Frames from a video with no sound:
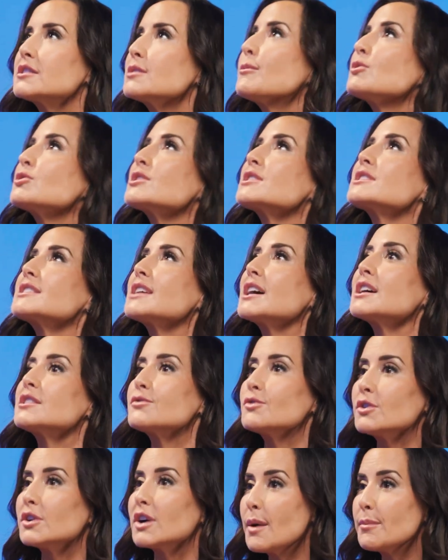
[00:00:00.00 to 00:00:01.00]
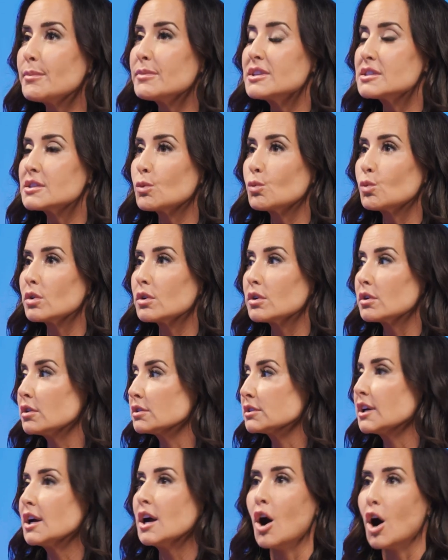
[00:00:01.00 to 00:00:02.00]
the most successful companies in the
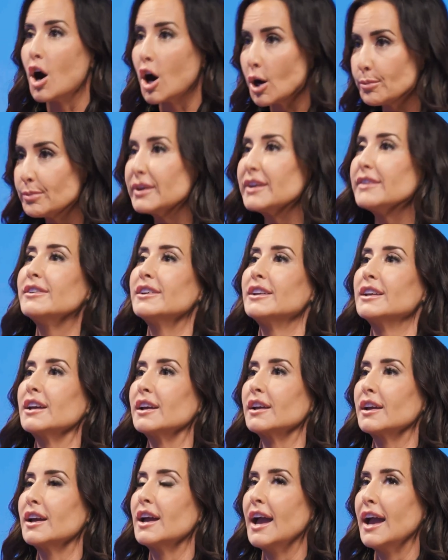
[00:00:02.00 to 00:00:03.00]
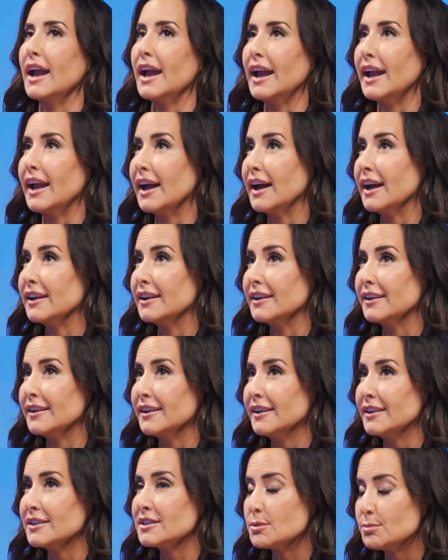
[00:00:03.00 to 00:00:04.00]
world are pivoting. And
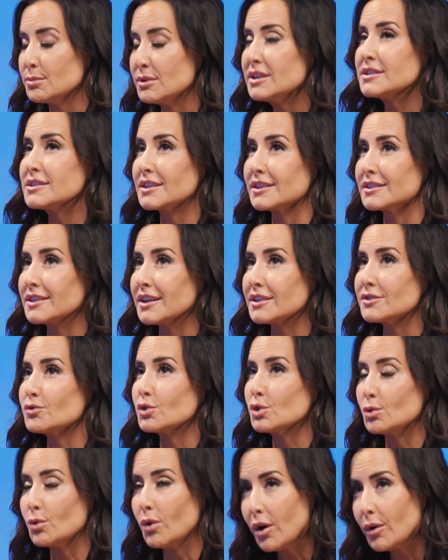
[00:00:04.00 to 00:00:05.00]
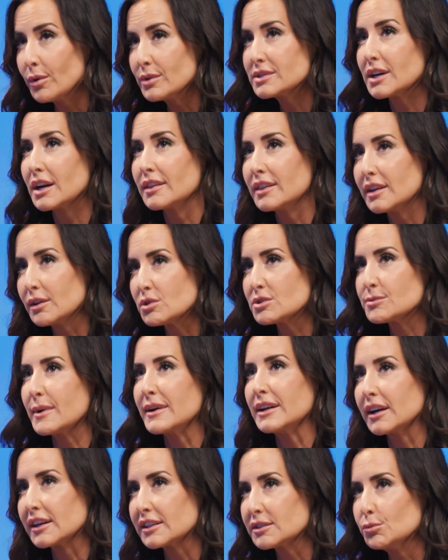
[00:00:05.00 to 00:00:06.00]
to be successful, you always got to think, what's my
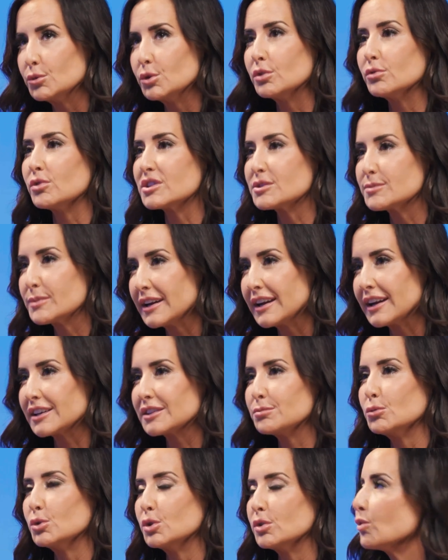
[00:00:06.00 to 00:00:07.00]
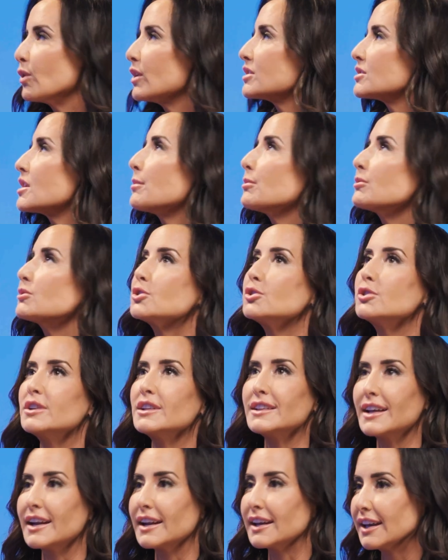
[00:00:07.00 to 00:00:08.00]
next move? What's my next move? Where's
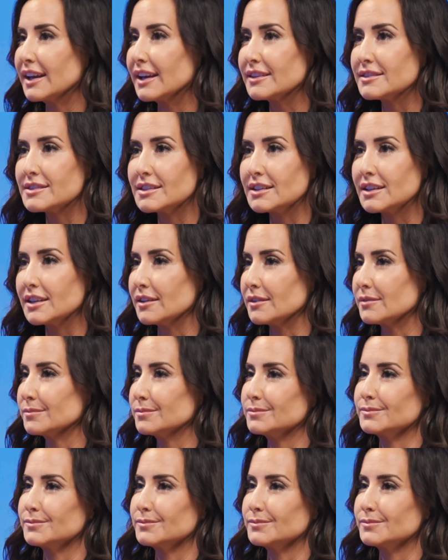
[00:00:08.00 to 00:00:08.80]
opportunity that I can't see?